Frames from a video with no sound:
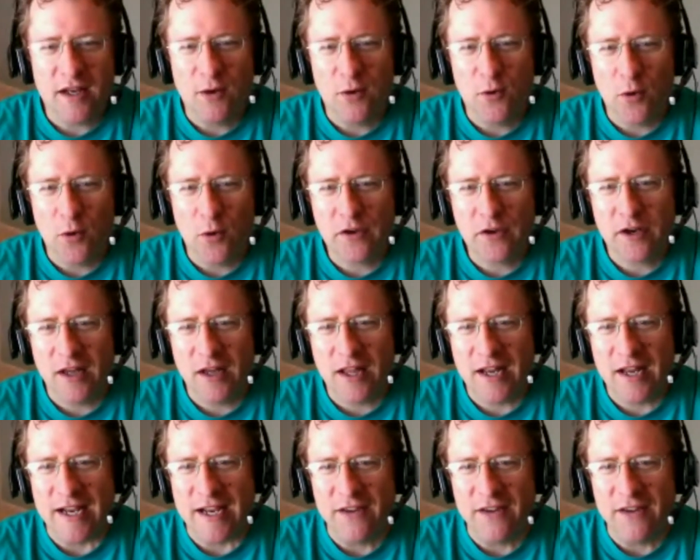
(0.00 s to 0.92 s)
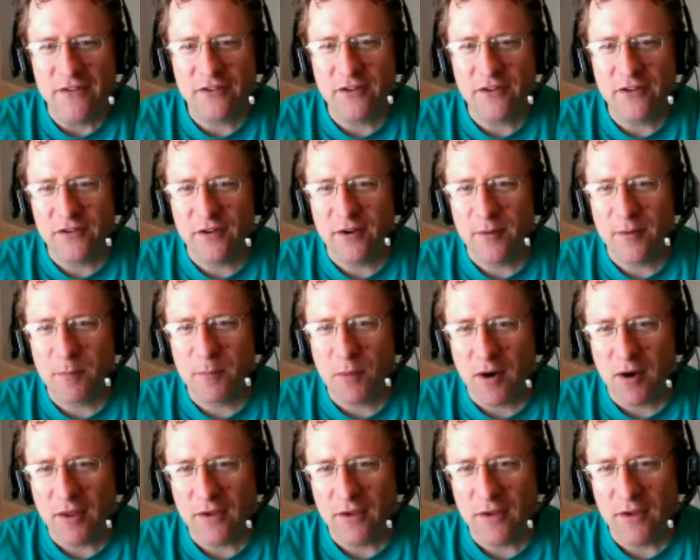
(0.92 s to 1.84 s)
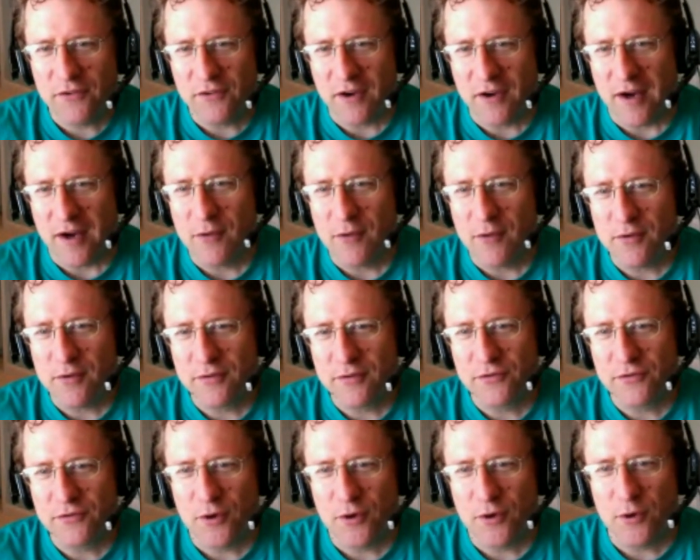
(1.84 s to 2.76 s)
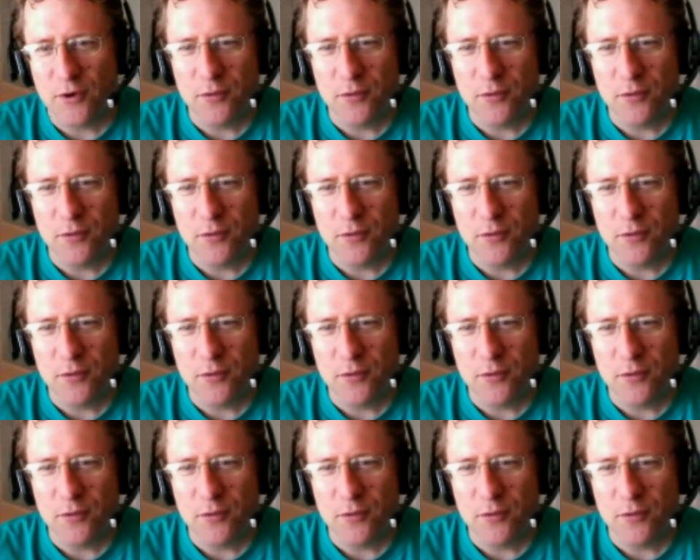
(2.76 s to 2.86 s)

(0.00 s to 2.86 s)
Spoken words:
North Carolina is considered part of the South, so